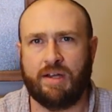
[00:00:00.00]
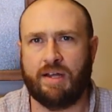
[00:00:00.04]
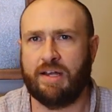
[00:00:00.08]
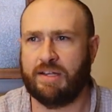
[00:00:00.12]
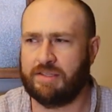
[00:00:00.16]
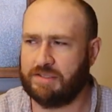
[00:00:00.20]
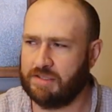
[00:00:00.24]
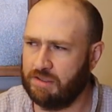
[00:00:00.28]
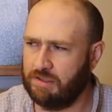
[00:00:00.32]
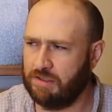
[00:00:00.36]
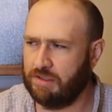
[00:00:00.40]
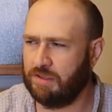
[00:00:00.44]

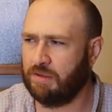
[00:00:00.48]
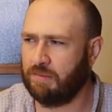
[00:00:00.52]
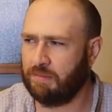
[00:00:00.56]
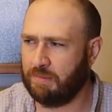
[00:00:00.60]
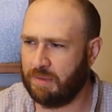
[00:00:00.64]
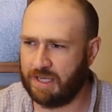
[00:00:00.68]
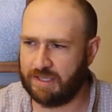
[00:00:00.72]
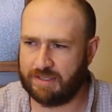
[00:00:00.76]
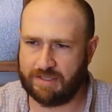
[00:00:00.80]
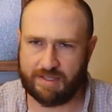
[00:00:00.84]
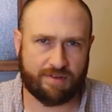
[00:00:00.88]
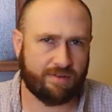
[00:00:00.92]
It's a little
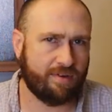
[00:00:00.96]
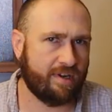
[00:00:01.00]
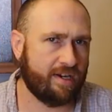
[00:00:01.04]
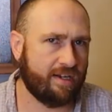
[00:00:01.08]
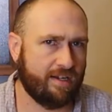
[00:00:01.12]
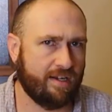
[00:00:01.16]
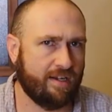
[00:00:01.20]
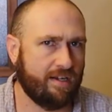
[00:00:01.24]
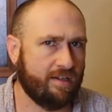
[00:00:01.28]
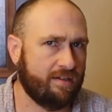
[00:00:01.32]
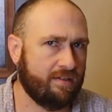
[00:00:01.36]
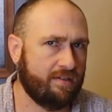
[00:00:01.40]
messy right
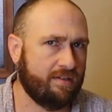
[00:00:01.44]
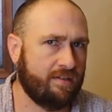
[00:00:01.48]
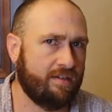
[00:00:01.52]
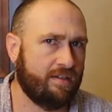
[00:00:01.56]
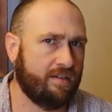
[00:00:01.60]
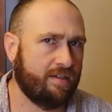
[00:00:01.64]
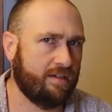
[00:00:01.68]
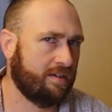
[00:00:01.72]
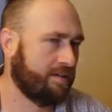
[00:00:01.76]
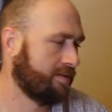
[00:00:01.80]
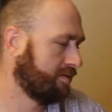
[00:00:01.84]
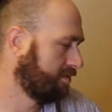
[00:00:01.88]
now,
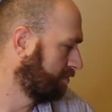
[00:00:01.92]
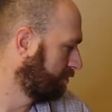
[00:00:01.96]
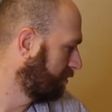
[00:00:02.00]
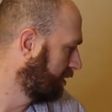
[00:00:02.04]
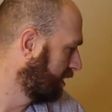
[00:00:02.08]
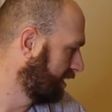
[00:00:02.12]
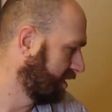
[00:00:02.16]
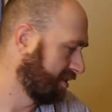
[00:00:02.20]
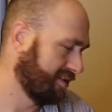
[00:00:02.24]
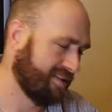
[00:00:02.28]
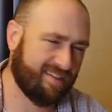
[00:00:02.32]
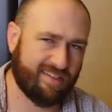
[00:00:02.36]

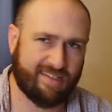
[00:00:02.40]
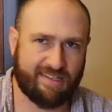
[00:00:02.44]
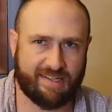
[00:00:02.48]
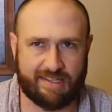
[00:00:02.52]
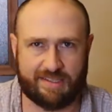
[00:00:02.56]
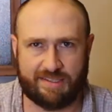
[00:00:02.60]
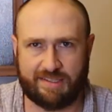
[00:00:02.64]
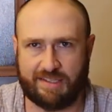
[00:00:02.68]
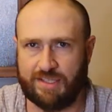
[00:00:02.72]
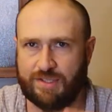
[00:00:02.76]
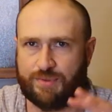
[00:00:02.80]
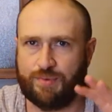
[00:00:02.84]
but
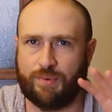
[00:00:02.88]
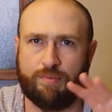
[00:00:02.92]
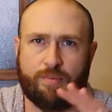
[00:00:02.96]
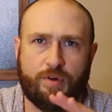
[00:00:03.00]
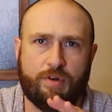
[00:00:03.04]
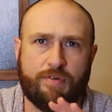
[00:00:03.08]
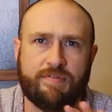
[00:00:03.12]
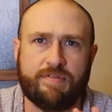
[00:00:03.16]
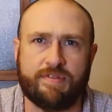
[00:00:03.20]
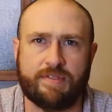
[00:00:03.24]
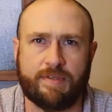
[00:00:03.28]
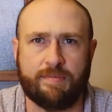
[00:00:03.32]
it's because we're
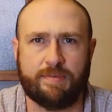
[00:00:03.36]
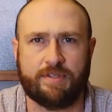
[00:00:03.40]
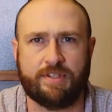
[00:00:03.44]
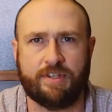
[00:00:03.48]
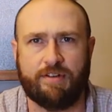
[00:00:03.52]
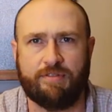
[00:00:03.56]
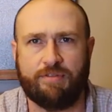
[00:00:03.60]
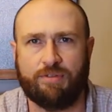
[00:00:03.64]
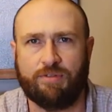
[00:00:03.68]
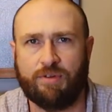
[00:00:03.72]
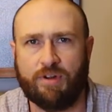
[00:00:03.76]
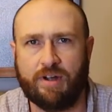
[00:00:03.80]
moving some
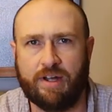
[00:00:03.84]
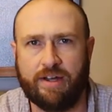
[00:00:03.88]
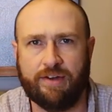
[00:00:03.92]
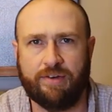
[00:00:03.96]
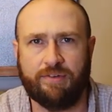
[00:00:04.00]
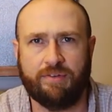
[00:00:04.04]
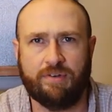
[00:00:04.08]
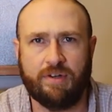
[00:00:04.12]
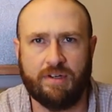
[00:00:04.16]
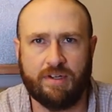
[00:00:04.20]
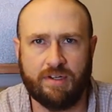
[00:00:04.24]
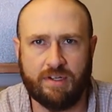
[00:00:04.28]
stuff
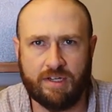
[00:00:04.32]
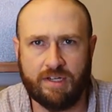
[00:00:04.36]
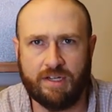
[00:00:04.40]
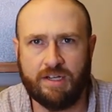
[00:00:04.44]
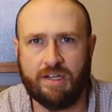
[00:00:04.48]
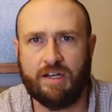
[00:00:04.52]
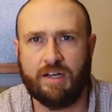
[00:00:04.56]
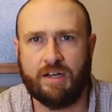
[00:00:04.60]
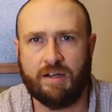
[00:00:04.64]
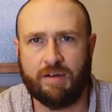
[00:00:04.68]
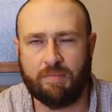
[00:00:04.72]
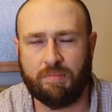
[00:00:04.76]
around.
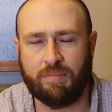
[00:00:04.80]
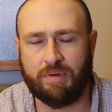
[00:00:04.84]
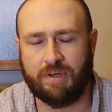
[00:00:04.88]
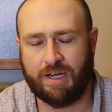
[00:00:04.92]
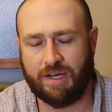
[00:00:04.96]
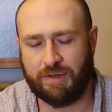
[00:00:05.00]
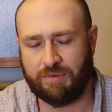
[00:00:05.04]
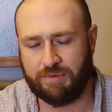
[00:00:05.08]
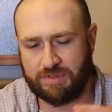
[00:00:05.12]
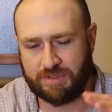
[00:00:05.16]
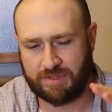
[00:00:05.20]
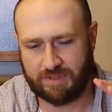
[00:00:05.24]
But
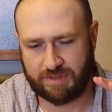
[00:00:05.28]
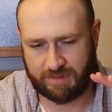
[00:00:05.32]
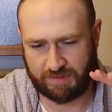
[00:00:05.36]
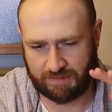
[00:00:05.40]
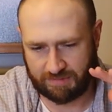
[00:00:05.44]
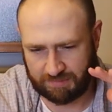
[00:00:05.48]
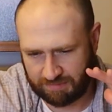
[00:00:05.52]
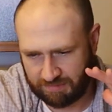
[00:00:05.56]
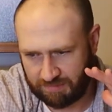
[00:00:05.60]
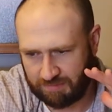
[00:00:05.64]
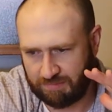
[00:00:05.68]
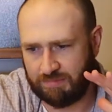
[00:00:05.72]
I
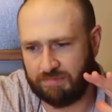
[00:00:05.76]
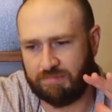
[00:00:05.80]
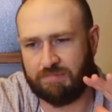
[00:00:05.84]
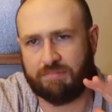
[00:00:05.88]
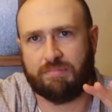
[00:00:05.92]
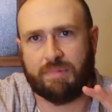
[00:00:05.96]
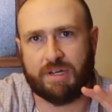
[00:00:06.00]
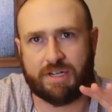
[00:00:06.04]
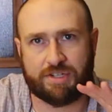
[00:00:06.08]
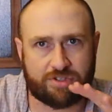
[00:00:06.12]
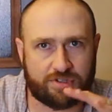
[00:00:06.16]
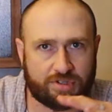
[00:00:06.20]

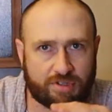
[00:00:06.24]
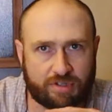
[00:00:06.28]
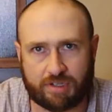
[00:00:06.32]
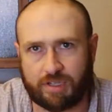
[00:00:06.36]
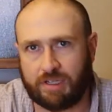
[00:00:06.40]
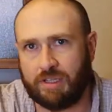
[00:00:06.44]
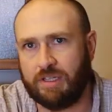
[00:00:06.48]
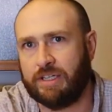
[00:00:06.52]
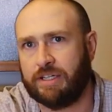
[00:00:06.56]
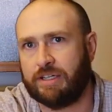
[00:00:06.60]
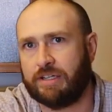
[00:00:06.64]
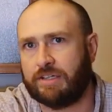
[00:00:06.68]
made sure to
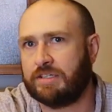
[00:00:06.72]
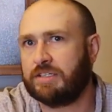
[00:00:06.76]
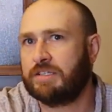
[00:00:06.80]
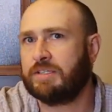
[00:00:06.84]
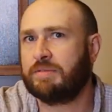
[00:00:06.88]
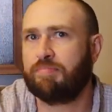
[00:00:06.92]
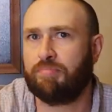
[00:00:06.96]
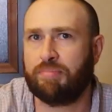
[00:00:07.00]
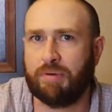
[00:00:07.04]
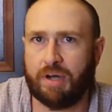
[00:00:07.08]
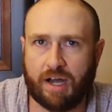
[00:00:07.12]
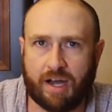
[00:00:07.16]
clear a
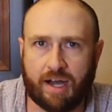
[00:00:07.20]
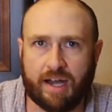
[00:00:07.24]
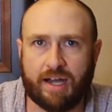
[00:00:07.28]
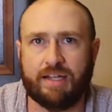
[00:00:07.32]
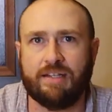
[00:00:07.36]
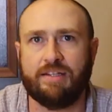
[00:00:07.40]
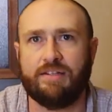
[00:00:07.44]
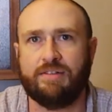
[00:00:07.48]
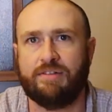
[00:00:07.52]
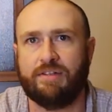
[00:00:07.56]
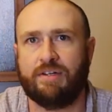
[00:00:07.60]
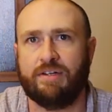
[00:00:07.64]

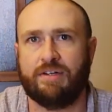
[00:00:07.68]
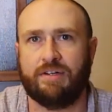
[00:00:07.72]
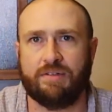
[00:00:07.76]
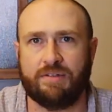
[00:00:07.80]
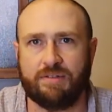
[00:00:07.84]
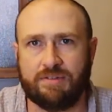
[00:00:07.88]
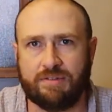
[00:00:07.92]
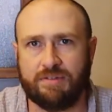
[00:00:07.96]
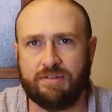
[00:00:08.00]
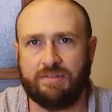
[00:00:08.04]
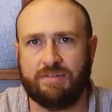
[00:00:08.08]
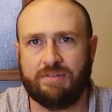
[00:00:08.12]
spot, you know.
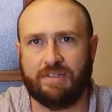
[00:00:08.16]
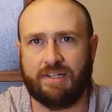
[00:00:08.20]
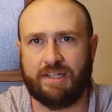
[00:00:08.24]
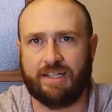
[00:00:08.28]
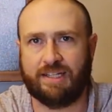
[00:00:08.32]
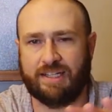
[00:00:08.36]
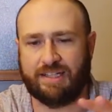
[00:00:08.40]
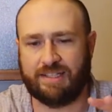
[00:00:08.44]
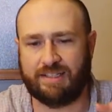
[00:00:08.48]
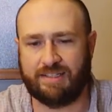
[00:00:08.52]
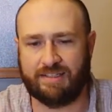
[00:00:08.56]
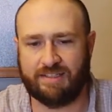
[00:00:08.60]
I
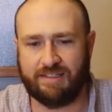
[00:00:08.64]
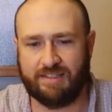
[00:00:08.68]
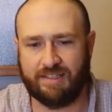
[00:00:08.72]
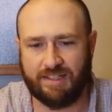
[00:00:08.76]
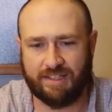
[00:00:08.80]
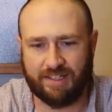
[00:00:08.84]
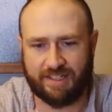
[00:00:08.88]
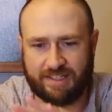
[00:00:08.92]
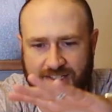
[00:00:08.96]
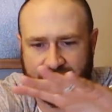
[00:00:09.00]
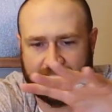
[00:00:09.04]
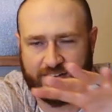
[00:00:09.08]

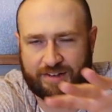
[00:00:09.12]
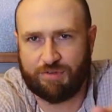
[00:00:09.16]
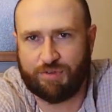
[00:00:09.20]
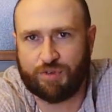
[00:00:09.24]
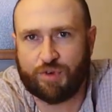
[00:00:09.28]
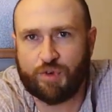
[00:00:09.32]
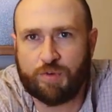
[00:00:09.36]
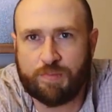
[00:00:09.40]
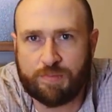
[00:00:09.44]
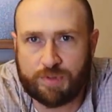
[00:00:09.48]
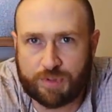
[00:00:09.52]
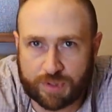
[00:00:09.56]
like to have
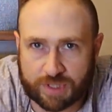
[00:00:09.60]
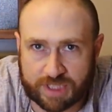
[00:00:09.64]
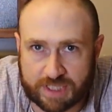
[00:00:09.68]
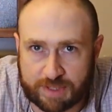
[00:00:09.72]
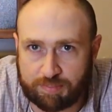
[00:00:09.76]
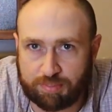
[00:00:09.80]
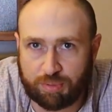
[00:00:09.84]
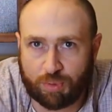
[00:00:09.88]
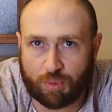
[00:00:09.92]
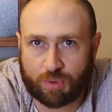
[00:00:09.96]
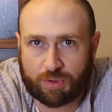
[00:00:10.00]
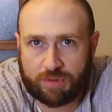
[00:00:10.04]
room to
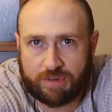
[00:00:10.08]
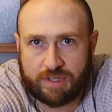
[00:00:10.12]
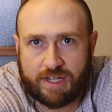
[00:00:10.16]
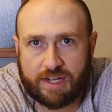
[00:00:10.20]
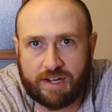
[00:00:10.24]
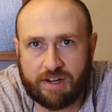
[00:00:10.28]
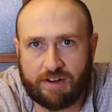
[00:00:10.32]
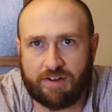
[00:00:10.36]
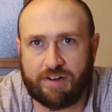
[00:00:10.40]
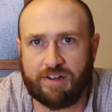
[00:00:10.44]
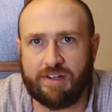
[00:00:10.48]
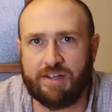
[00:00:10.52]
explore the
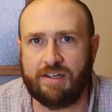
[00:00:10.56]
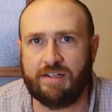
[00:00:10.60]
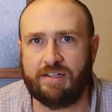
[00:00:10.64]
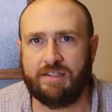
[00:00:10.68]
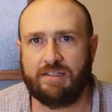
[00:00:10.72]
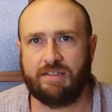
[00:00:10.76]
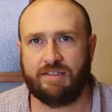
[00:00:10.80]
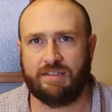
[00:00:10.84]
area.